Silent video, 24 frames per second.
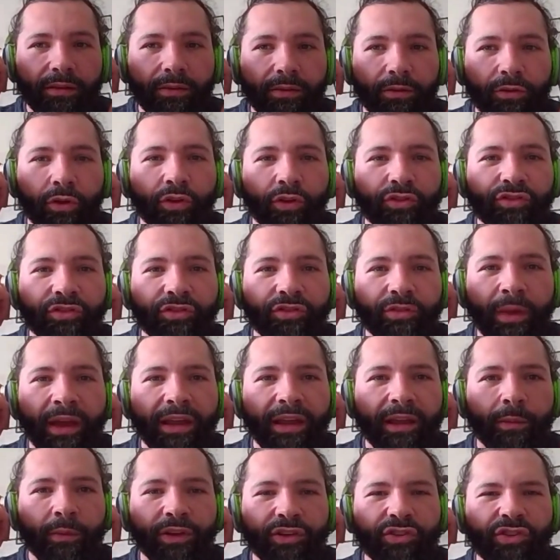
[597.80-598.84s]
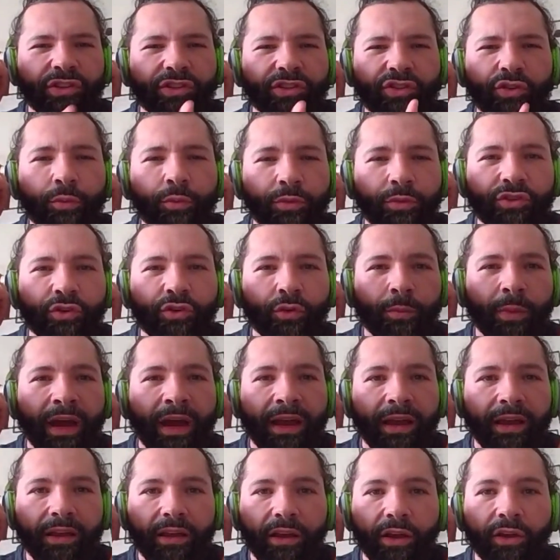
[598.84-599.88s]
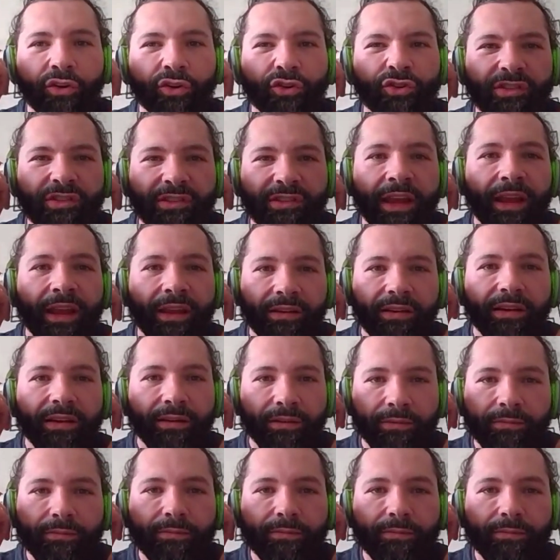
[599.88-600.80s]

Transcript: closer to my image and to my understanding.